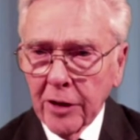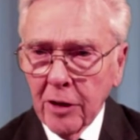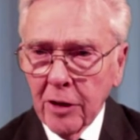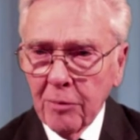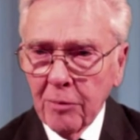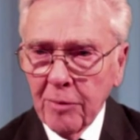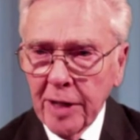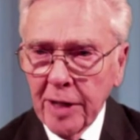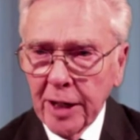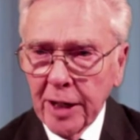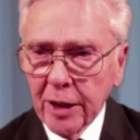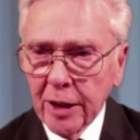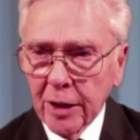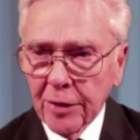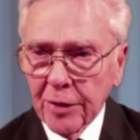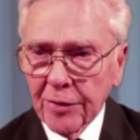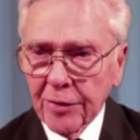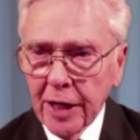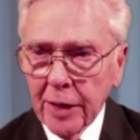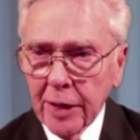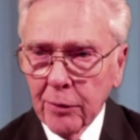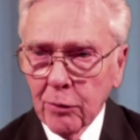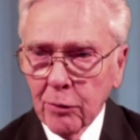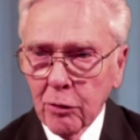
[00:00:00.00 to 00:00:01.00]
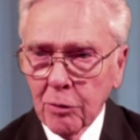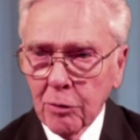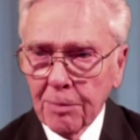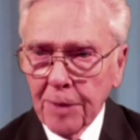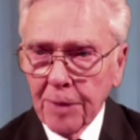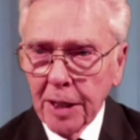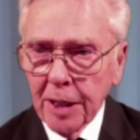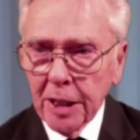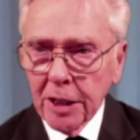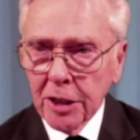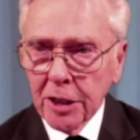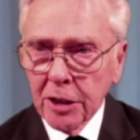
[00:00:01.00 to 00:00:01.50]
The immediate thing
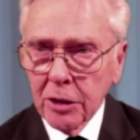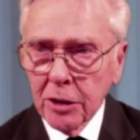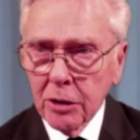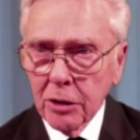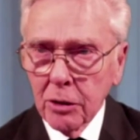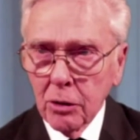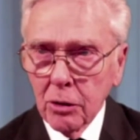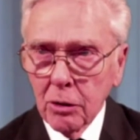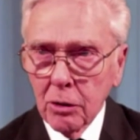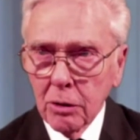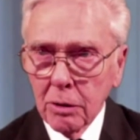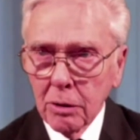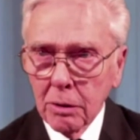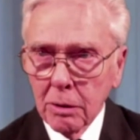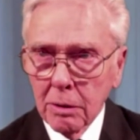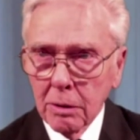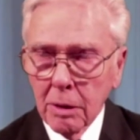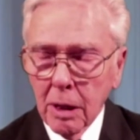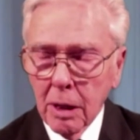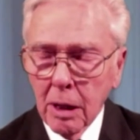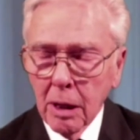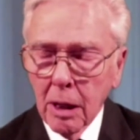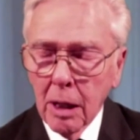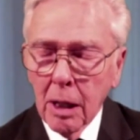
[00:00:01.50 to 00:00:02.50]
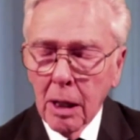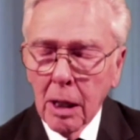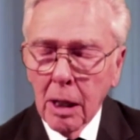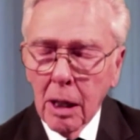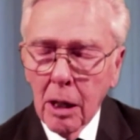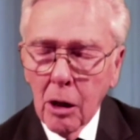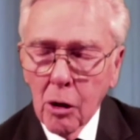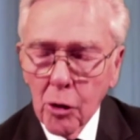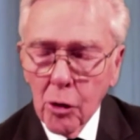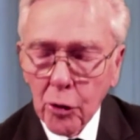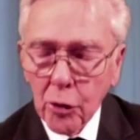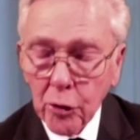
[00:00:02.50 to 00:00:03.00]
would be to
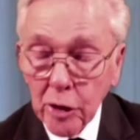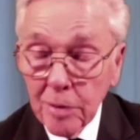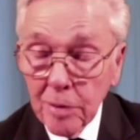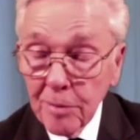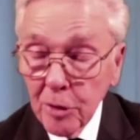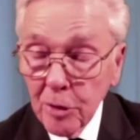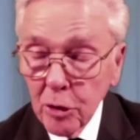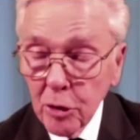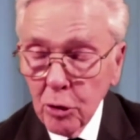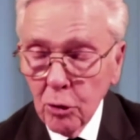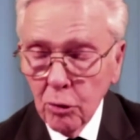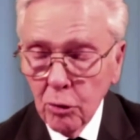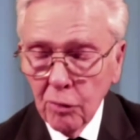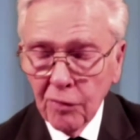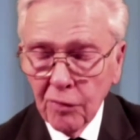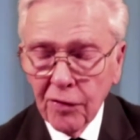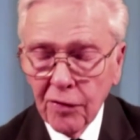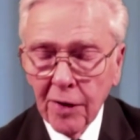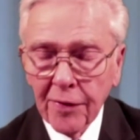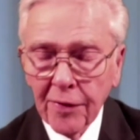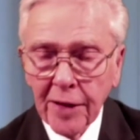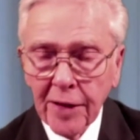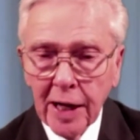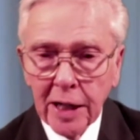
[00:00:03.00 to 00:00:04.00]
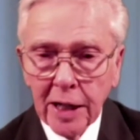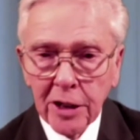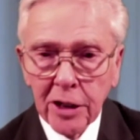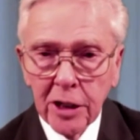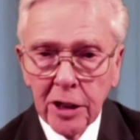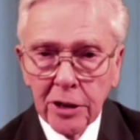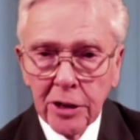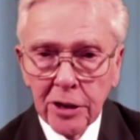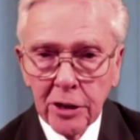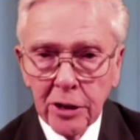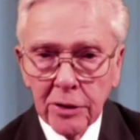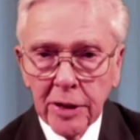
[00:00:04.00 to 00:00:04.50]
remove
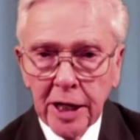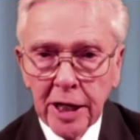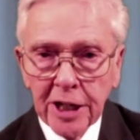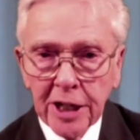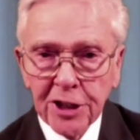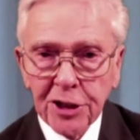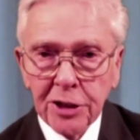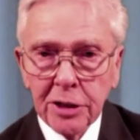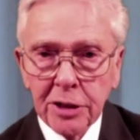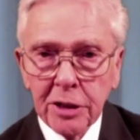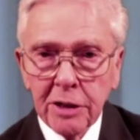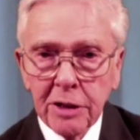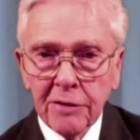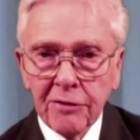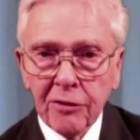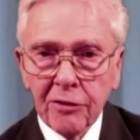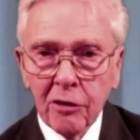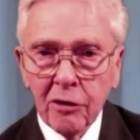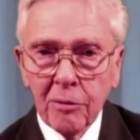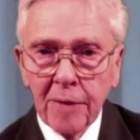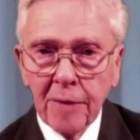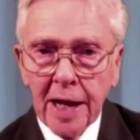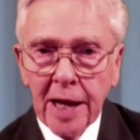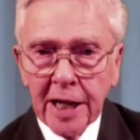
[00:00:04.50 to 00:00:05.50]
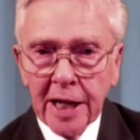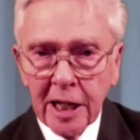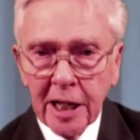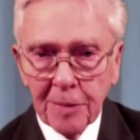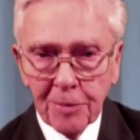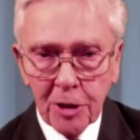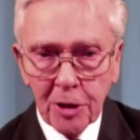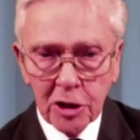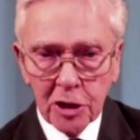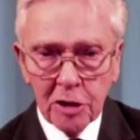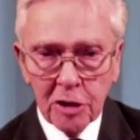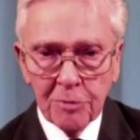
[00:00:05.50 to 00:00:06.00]
that donation from
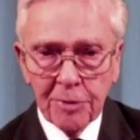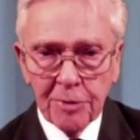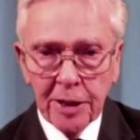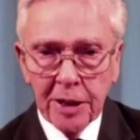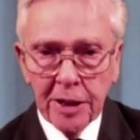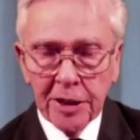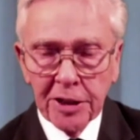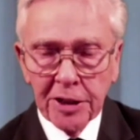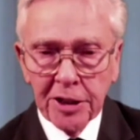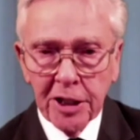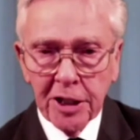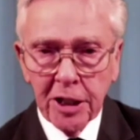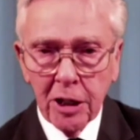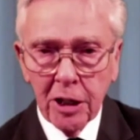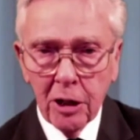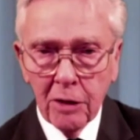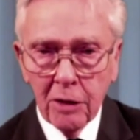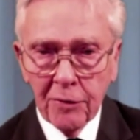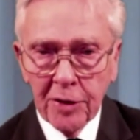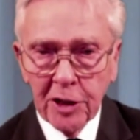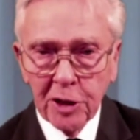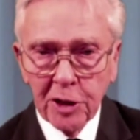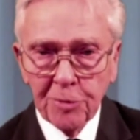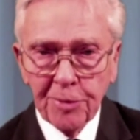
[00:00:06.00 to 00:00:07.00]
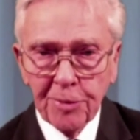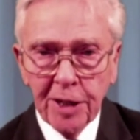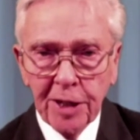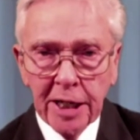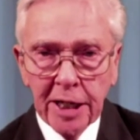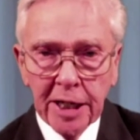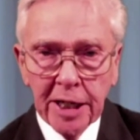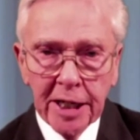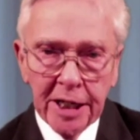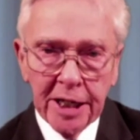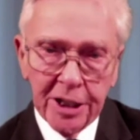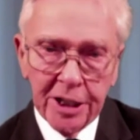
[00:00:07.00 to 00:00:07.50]
any possibility of it
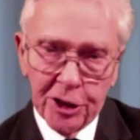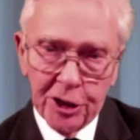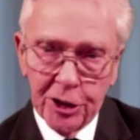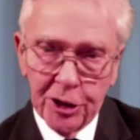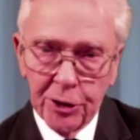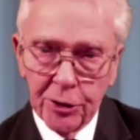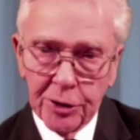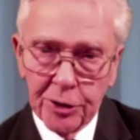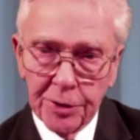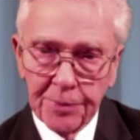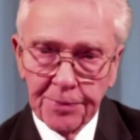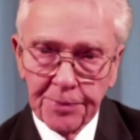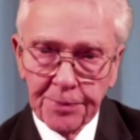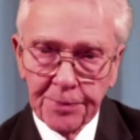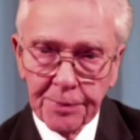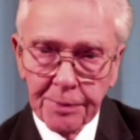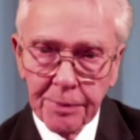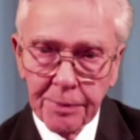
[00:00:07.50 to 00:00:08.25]
being issued.